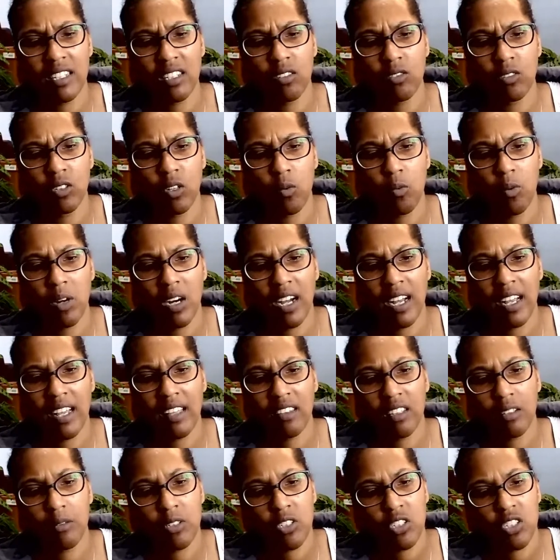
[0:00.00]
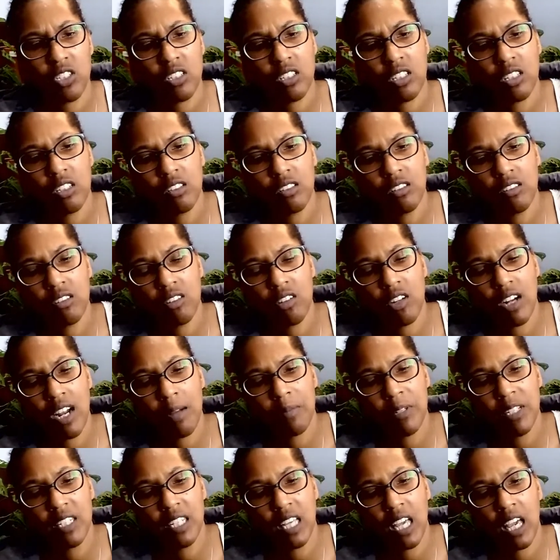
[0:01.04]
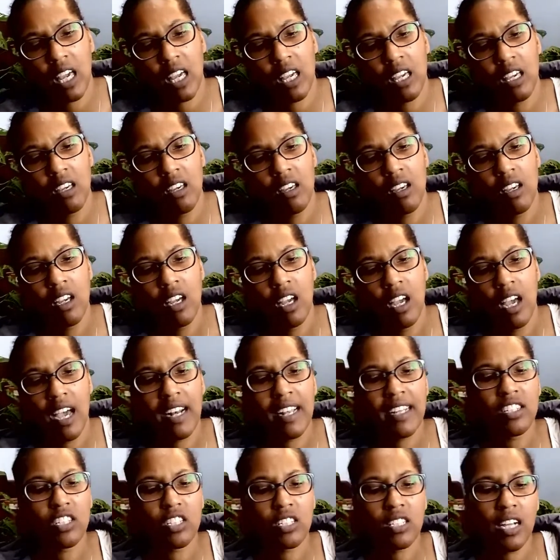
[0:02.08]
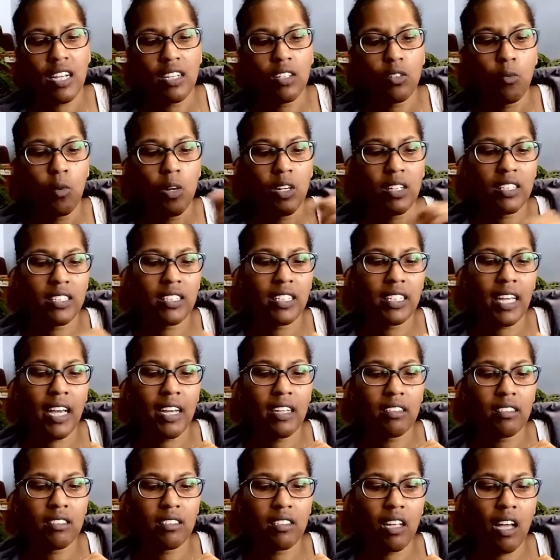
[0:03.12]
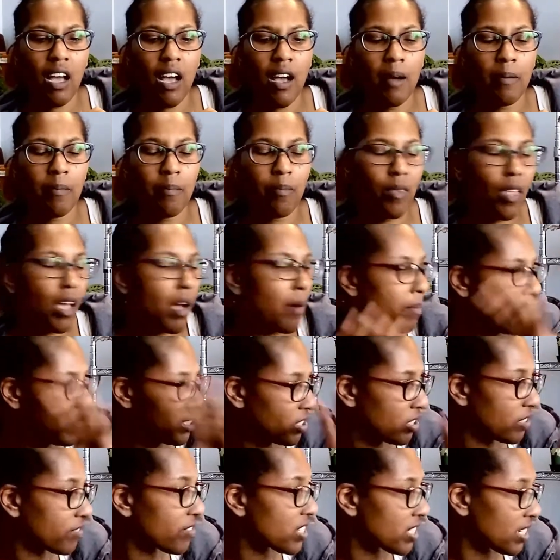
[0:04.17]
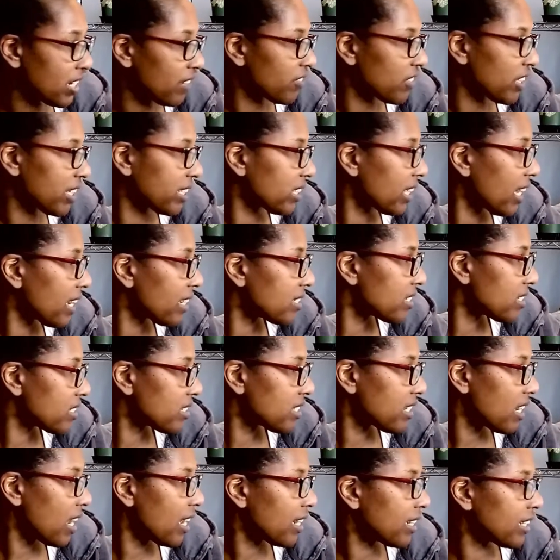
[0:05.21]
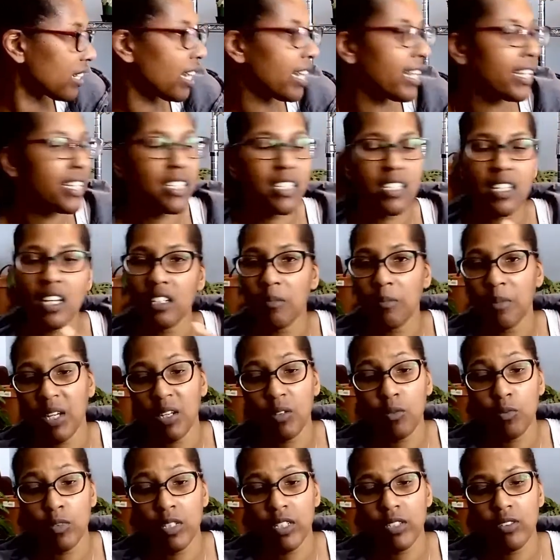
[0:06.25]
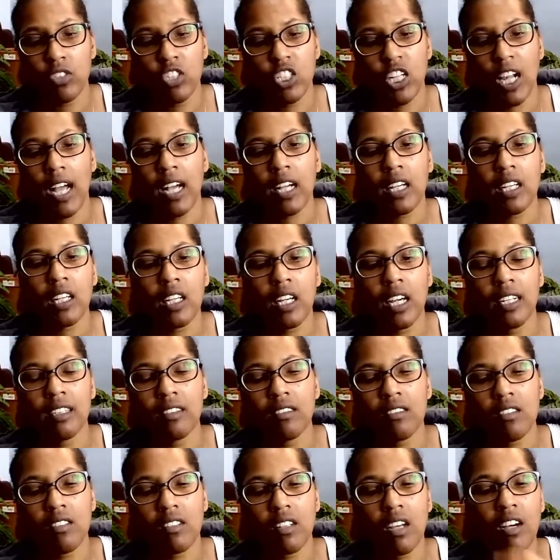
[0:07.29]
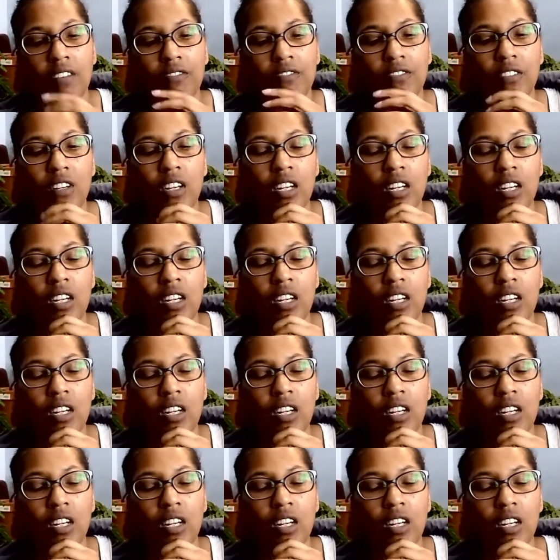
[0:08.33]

don't know why. I think it was just a crappy day. And I just kind of wanted to get a bunch of stuff like that done. I had done a big root check and stuff.